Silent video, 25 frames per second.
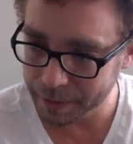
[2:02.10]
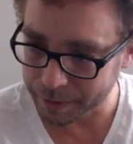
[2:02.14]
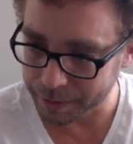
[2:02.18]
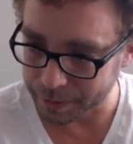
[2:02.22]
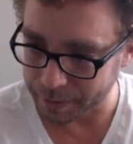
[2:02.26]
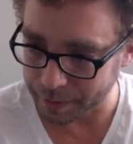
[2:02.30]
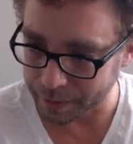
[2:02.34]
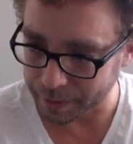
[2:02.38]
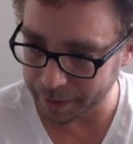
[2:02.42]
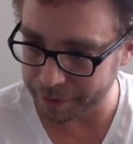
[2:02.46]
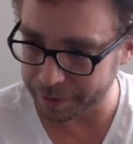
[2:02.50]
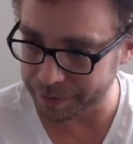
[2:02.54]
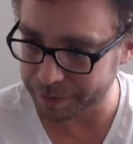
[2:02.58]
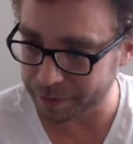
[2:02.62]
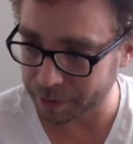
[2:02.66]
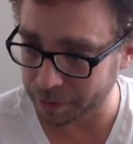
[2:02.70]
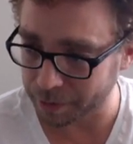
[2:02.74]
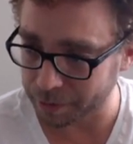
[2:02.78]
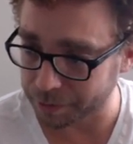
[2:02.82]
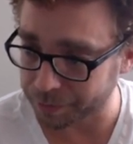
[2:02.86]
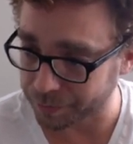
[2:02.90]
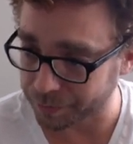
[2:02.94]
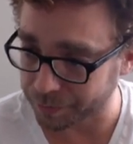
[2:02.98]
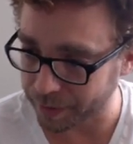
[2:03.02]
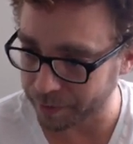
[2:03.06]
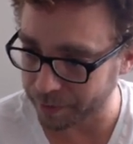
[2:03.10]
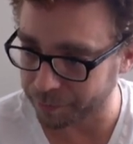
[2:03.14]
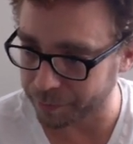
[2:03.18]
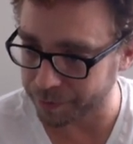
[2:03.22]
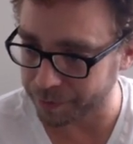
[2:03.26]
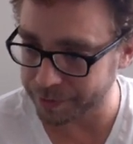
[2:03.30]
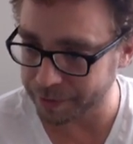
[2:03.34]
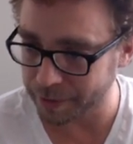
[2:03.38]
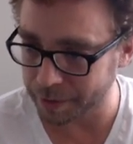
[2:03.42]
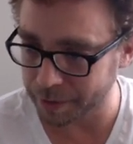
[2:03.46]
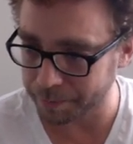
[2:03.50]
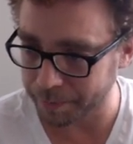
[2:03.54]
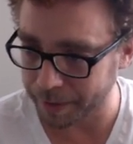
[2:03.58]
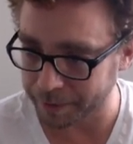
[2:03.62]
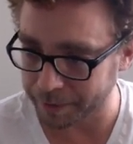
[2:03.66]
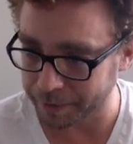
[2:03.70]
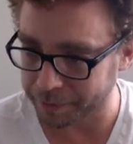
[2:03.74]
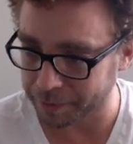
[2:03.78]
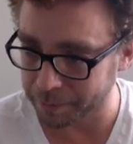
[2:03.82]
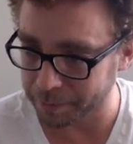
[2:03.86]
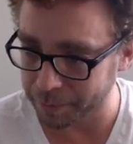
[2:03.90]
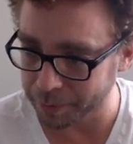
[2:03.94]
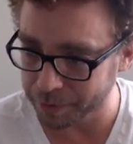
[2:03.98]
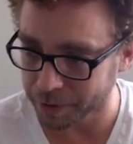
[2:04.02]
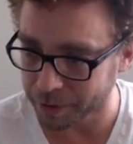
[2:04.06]
Lakers and Dodgers for life. What's up,
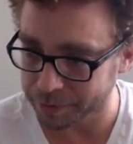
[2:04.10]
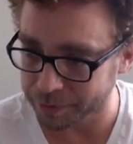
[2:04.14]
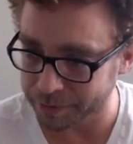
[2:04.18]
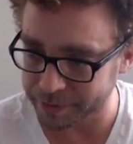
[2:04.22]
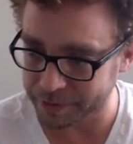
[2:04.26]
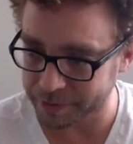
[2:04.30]
Hector Munoz?